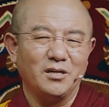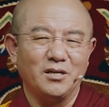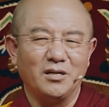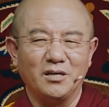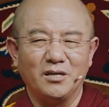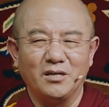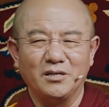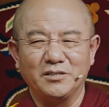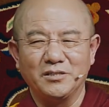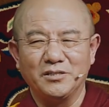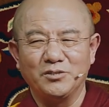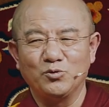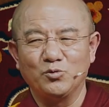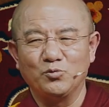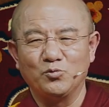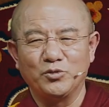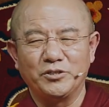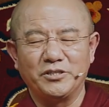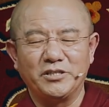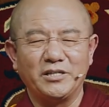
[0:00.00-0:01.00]
During the
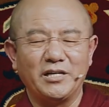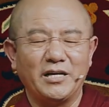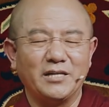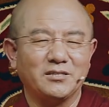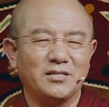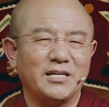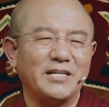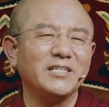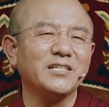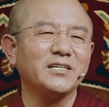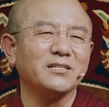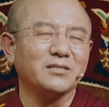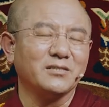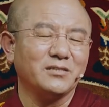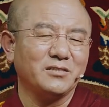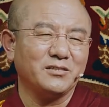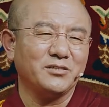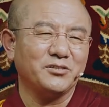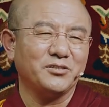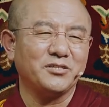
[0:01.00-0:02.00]

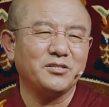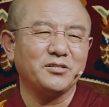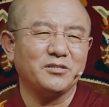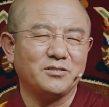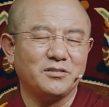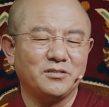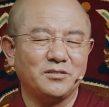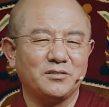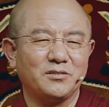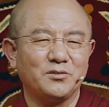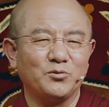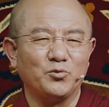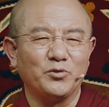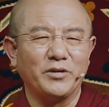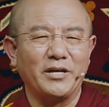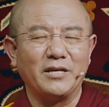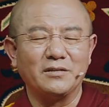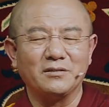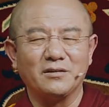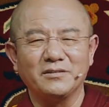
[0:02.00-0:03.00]
1950s,
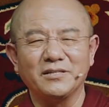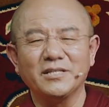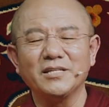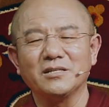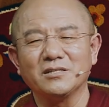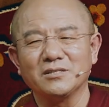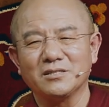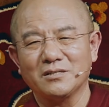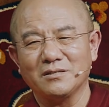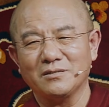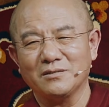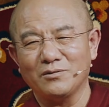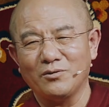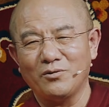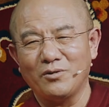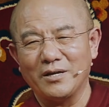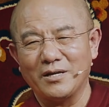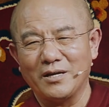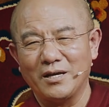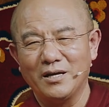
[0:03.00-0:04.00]

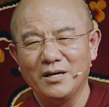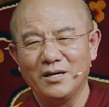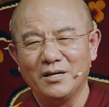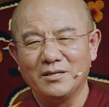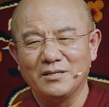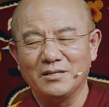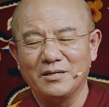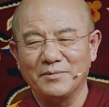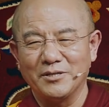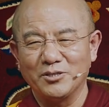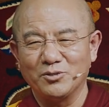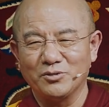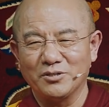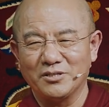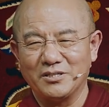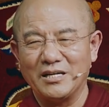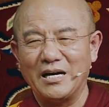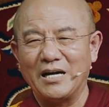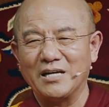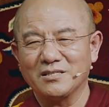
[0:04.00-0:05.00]
40s and
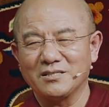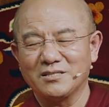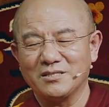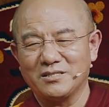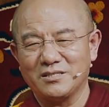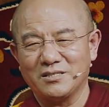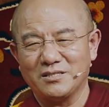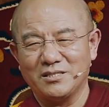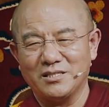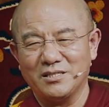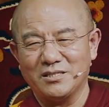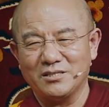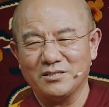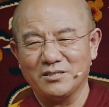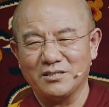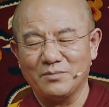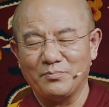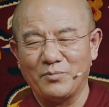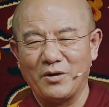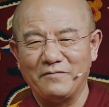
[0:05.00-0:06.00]
50s, that was
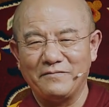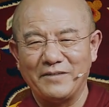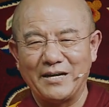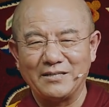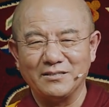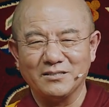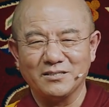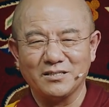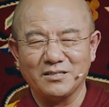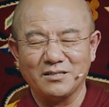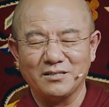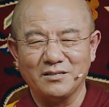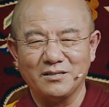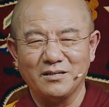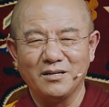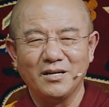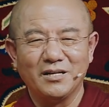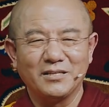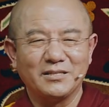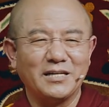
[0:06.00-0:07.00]
during the time
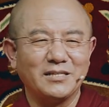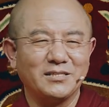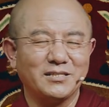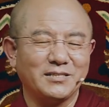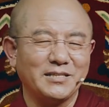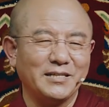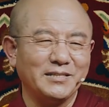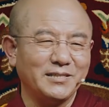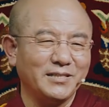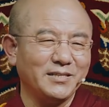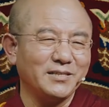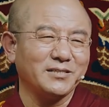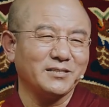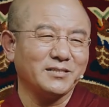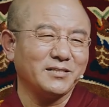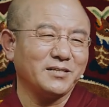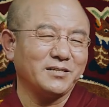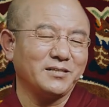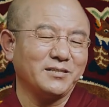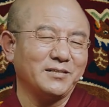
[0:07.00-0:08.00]
of the Second World
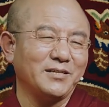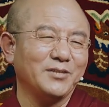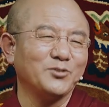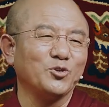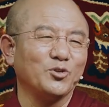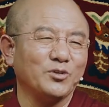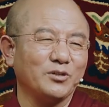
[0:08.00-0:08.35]
War.